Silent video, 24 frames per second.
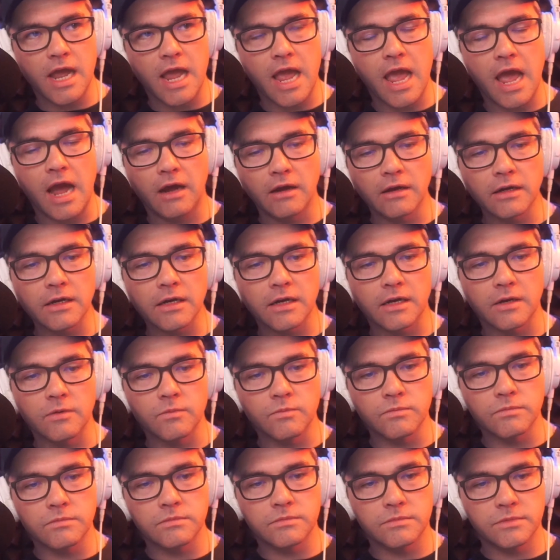
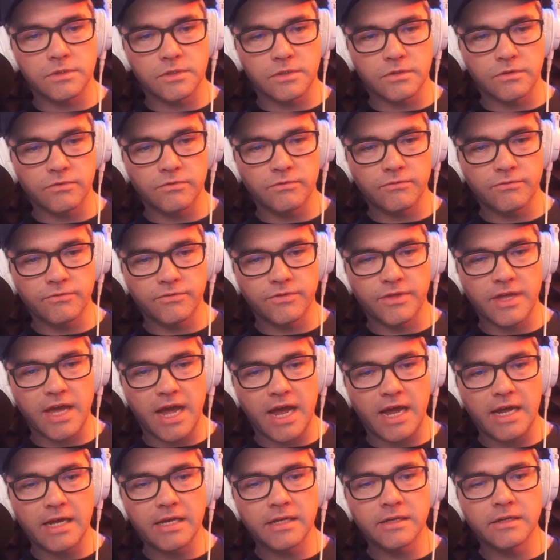outcomes of
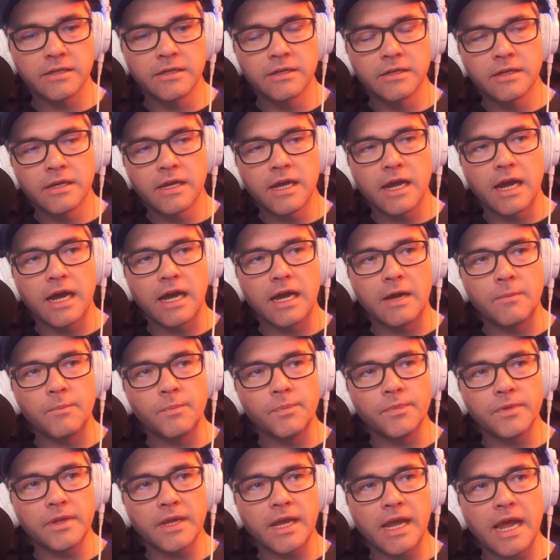that,
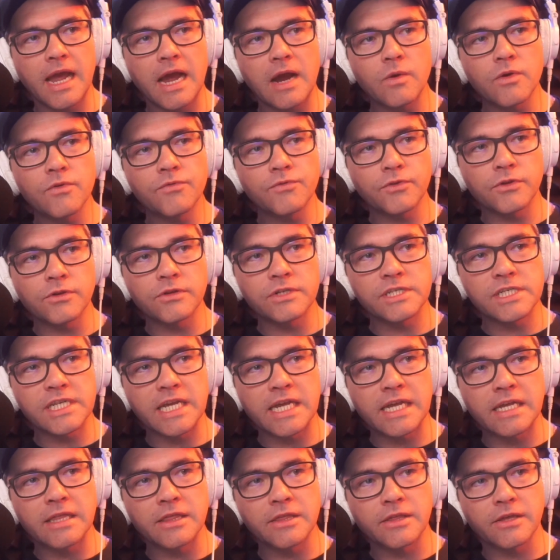how have you
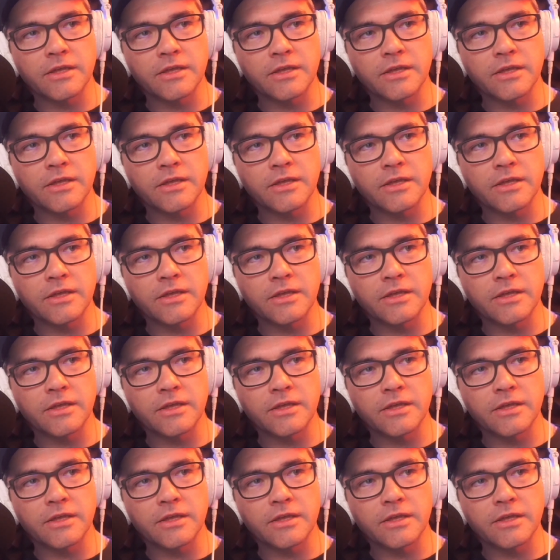seen